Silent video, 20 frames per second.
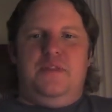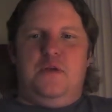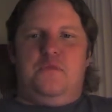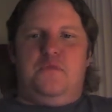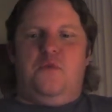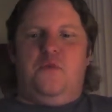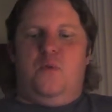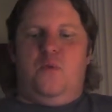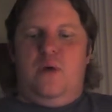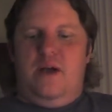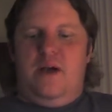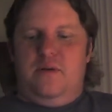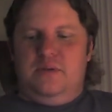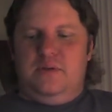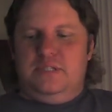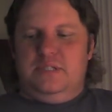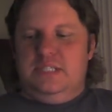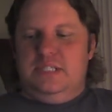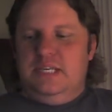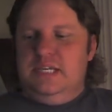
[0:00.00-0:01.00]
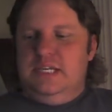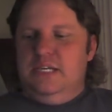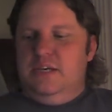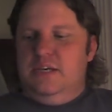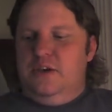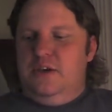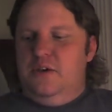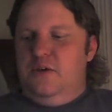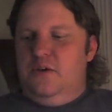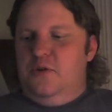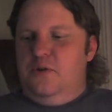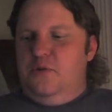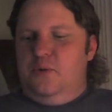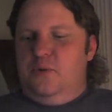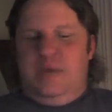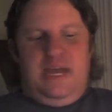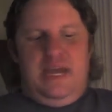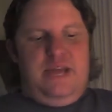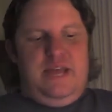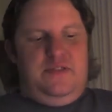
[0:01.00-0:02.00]
there for a while was
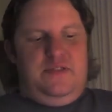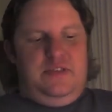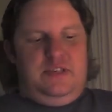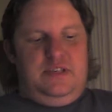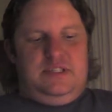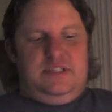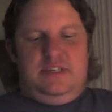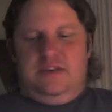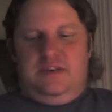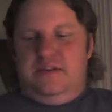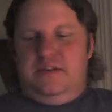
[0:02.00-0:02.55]
we had this